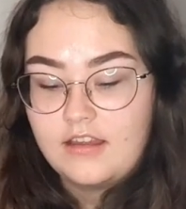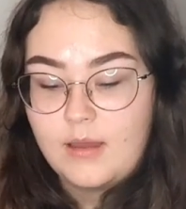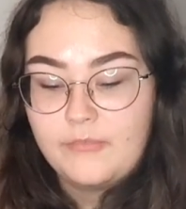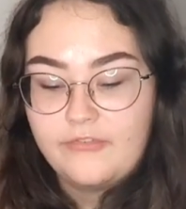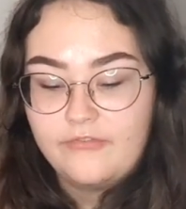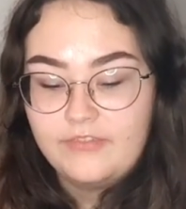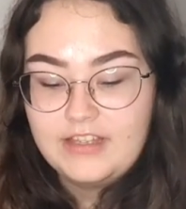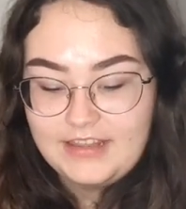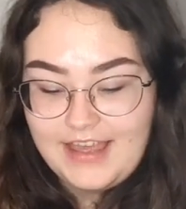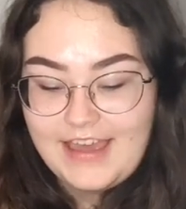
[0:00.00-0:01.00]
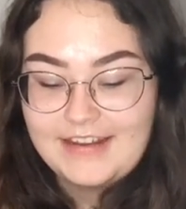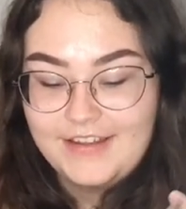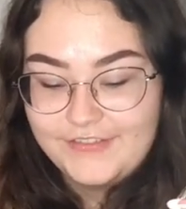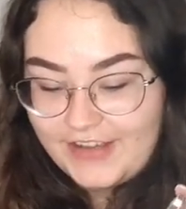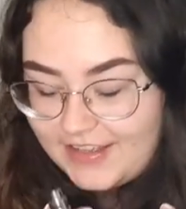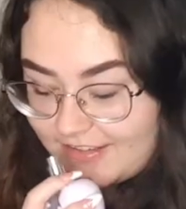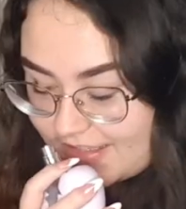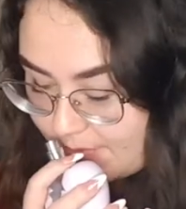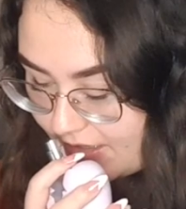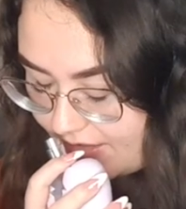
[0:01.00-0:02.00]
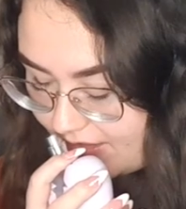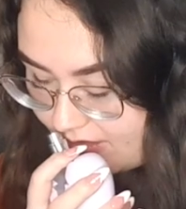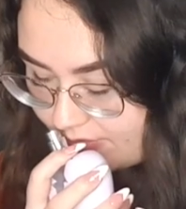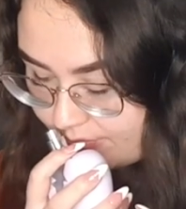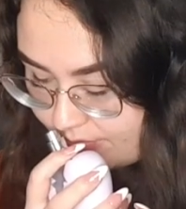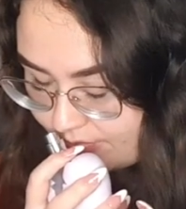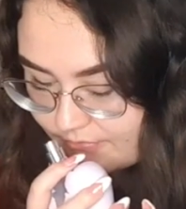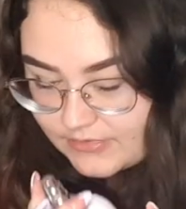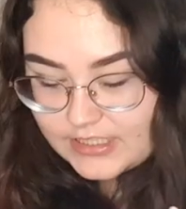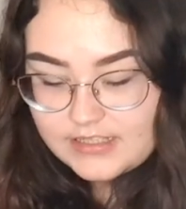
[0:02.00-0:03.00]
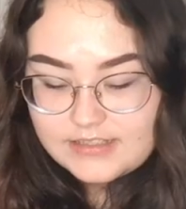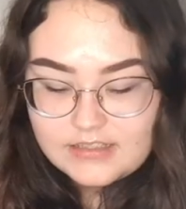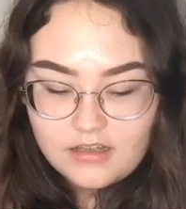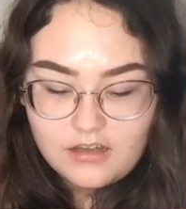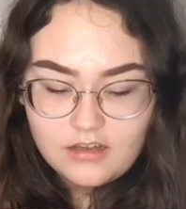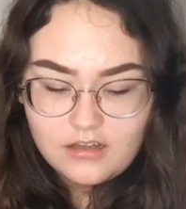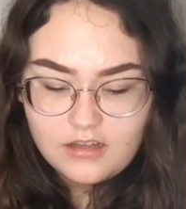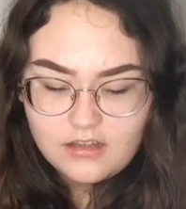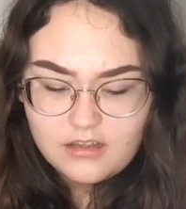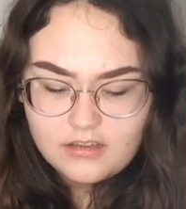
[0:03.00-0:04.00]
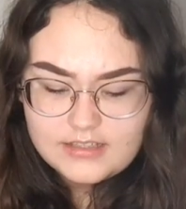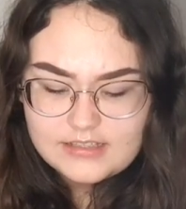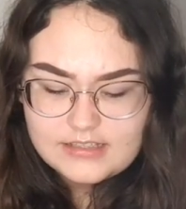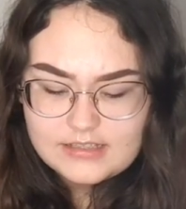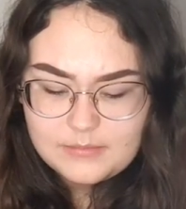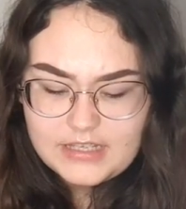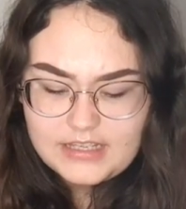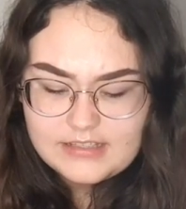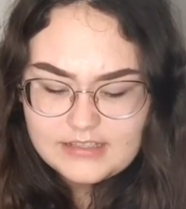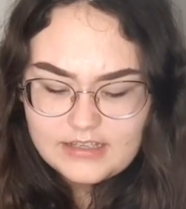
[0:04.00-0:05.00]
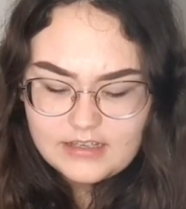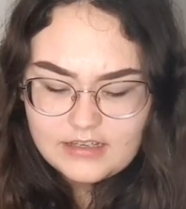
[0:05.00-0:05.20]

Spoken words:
I'm glad I finally smell it again, because this is amazing.